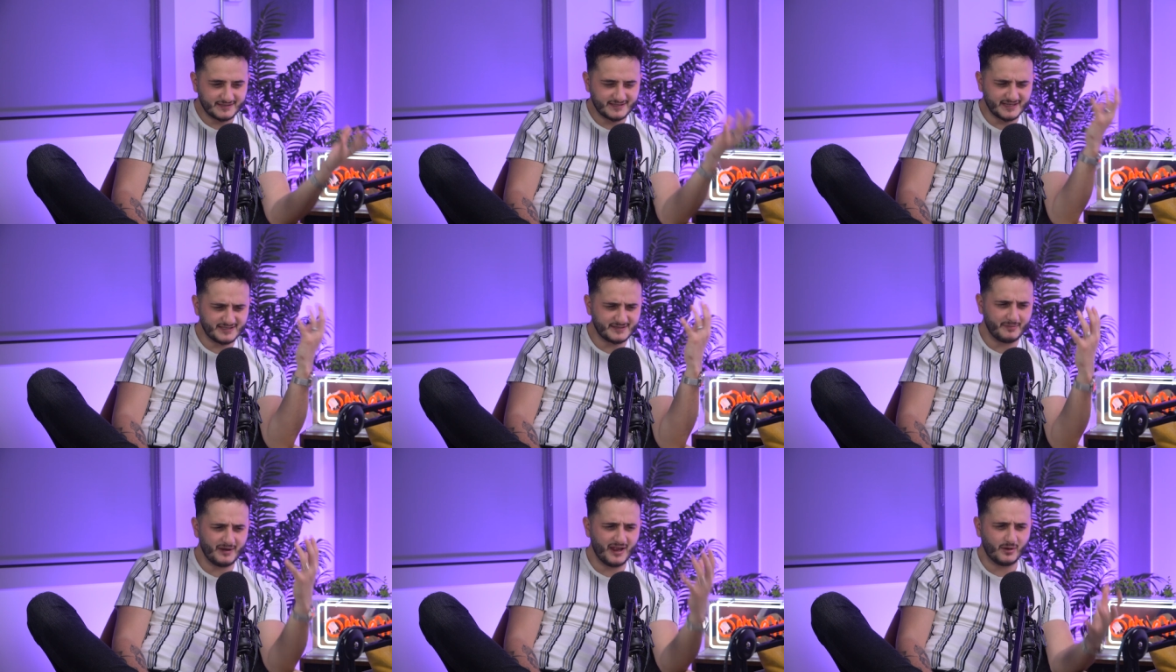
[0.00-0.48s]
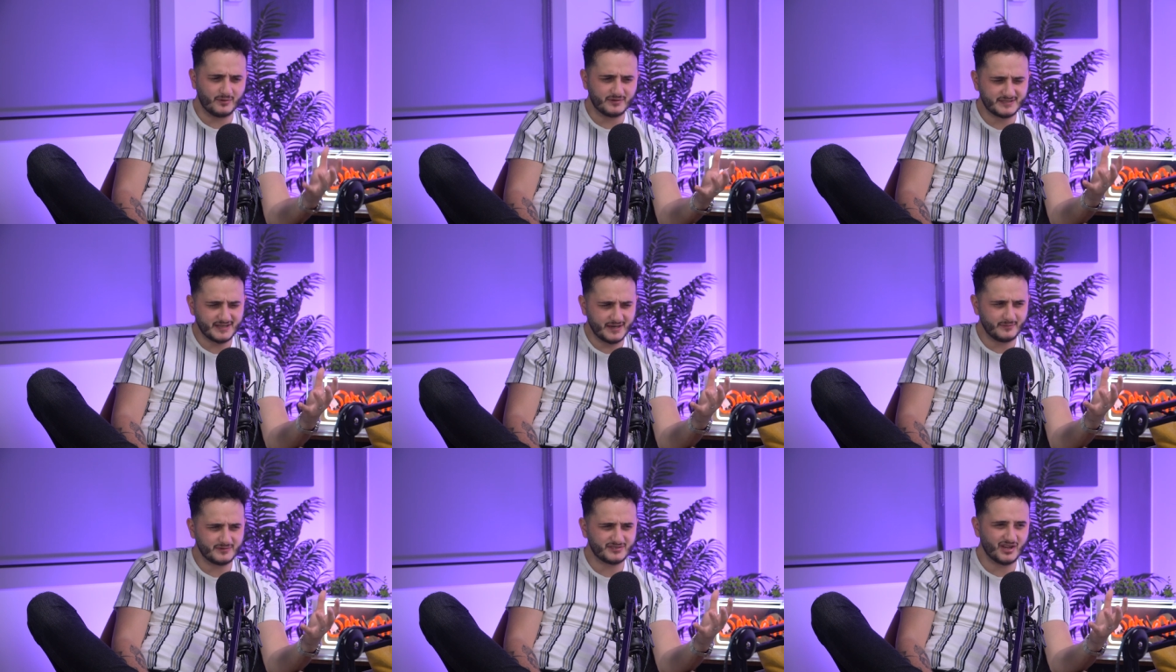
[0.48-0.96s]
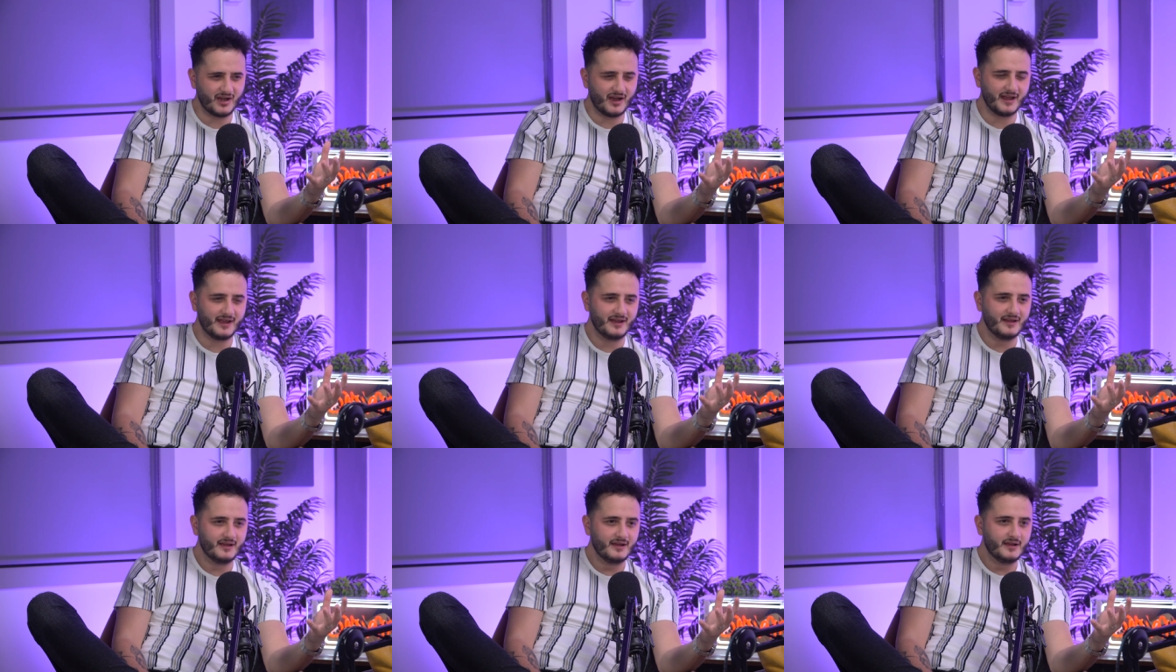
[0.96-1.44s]
and say someone else. And it was
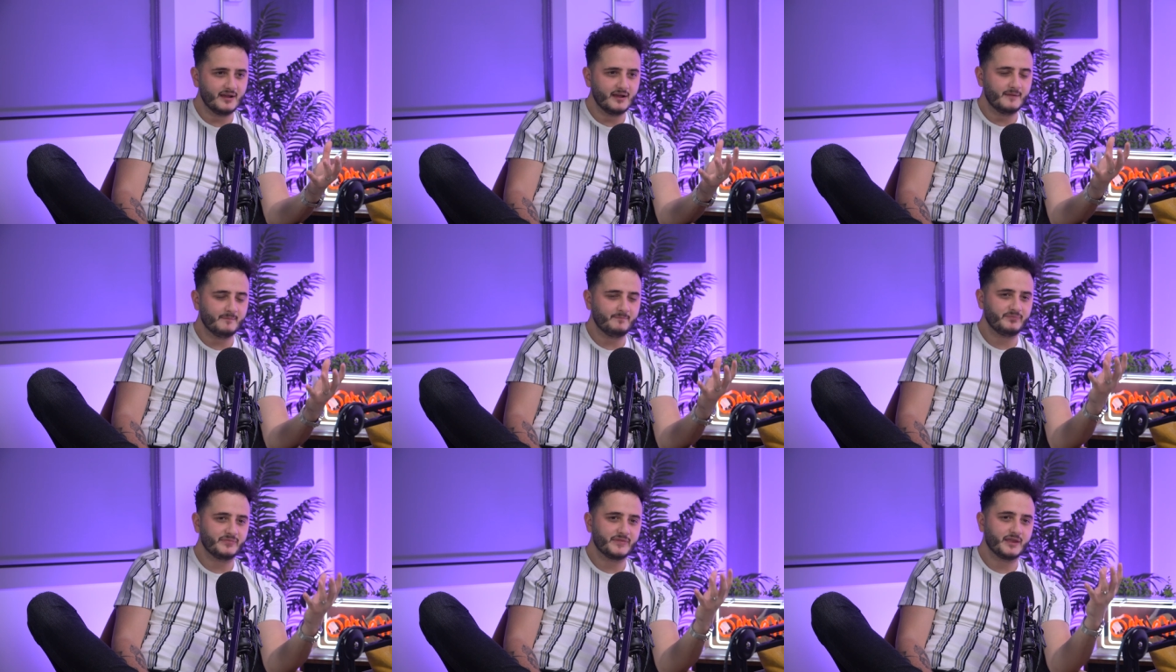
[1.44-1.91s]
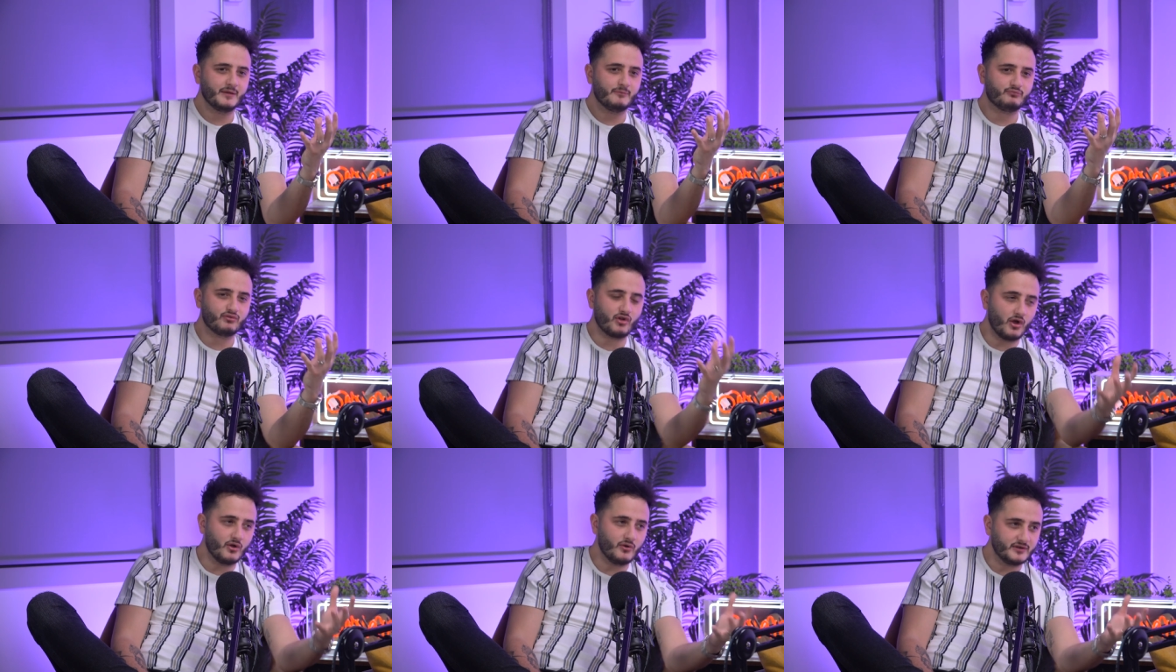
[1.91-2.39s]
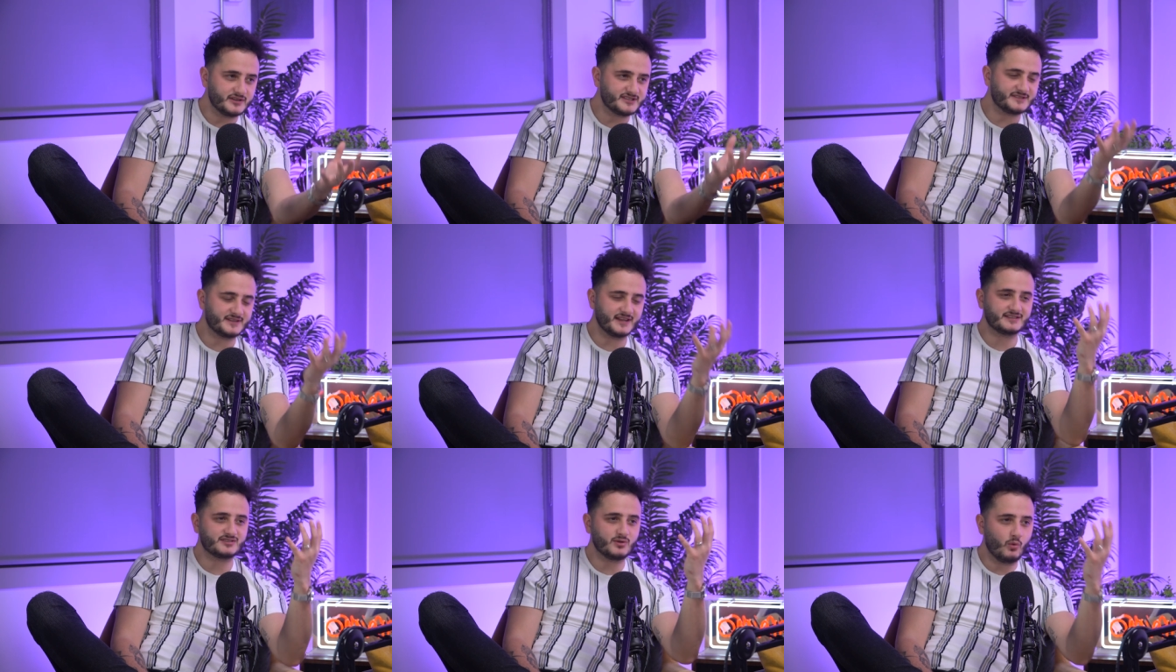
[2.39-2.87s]
like, bro,
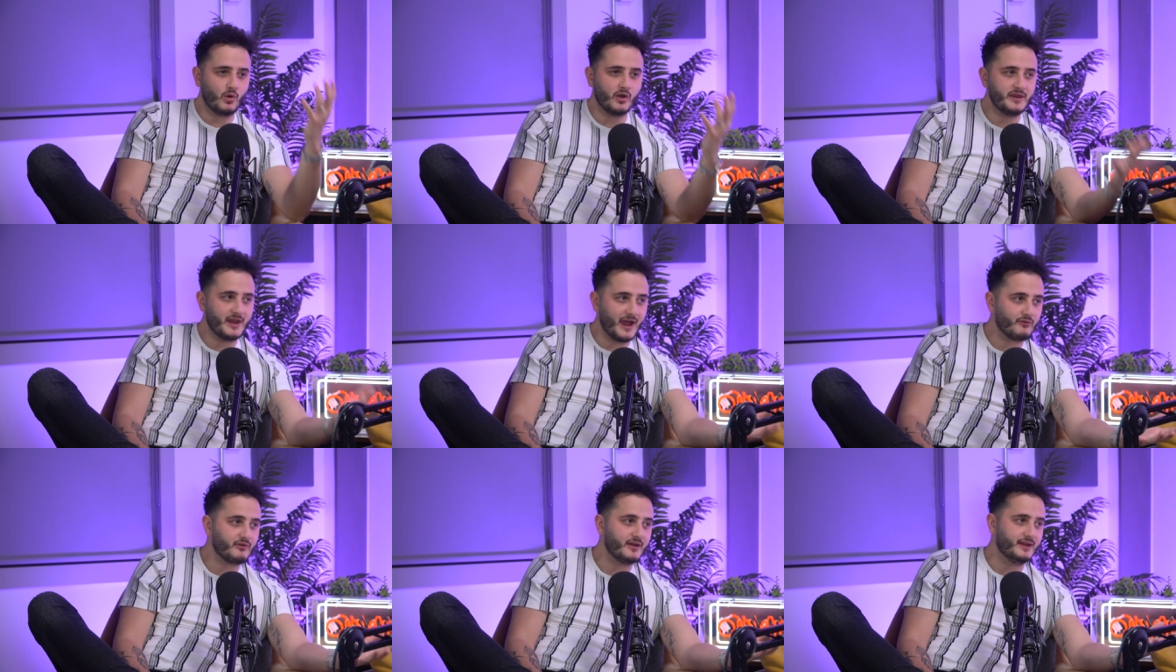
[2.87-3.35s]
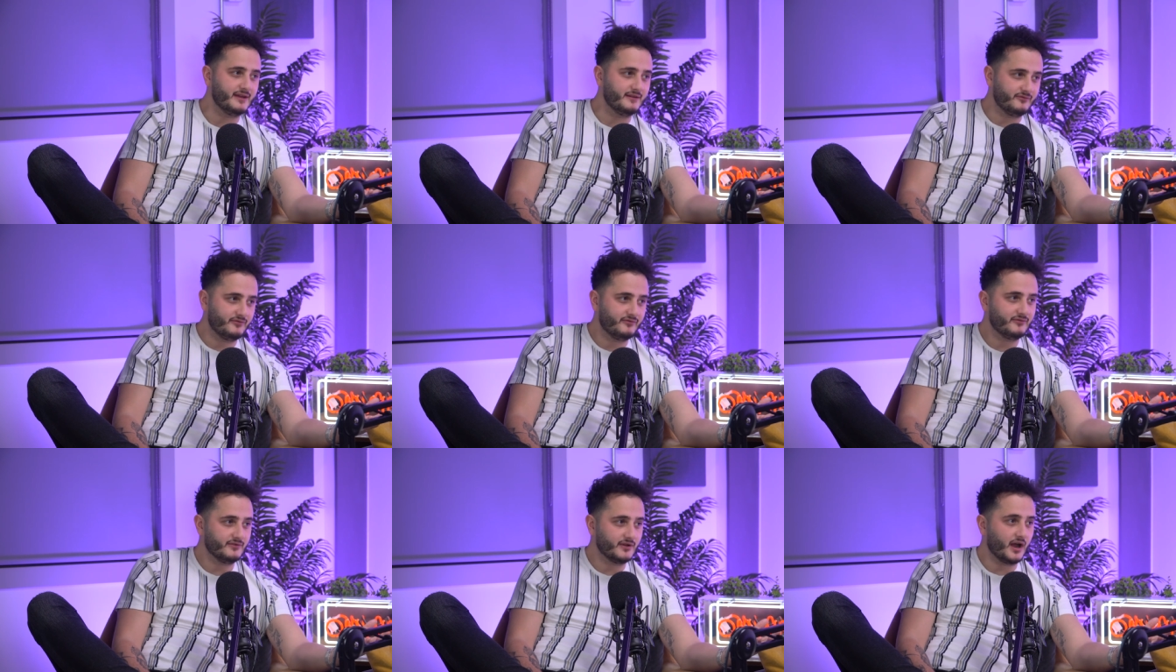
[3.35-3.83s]
stick to one narrative.